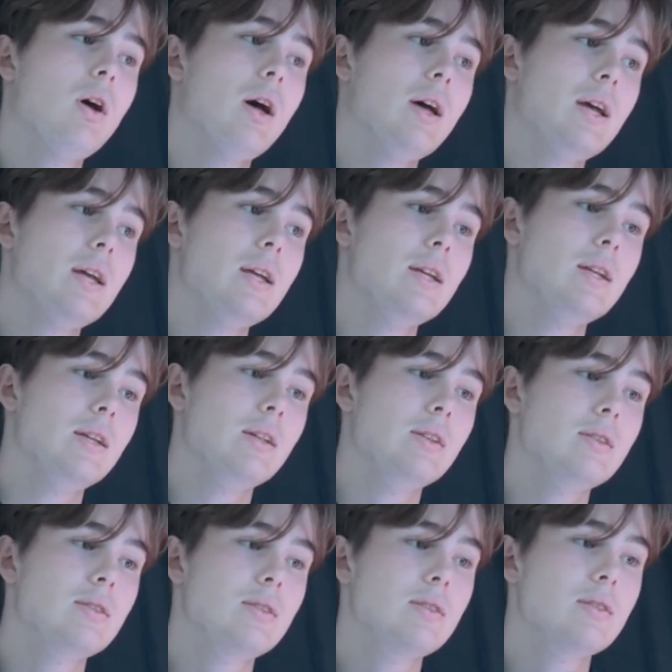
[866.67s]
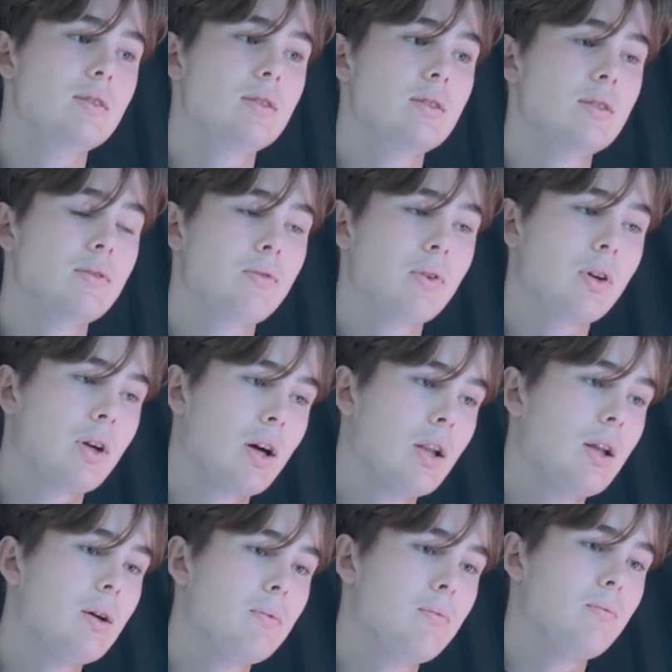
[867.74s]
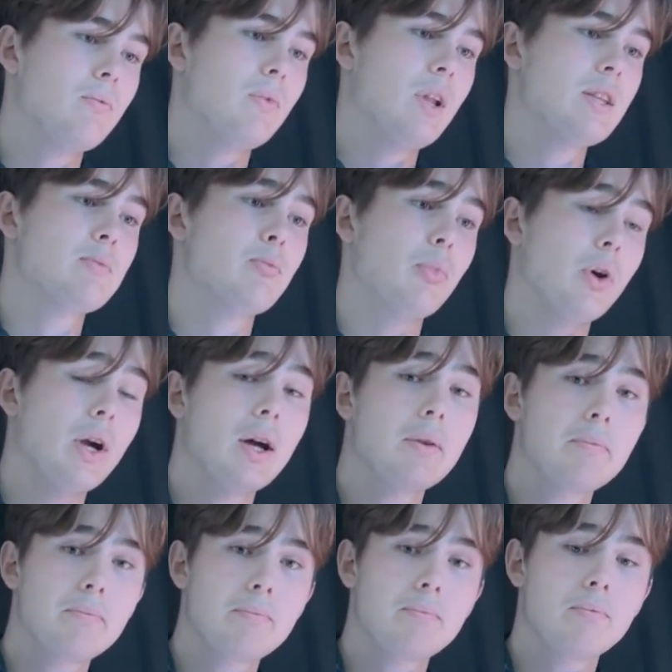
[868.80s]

a different color, less brown.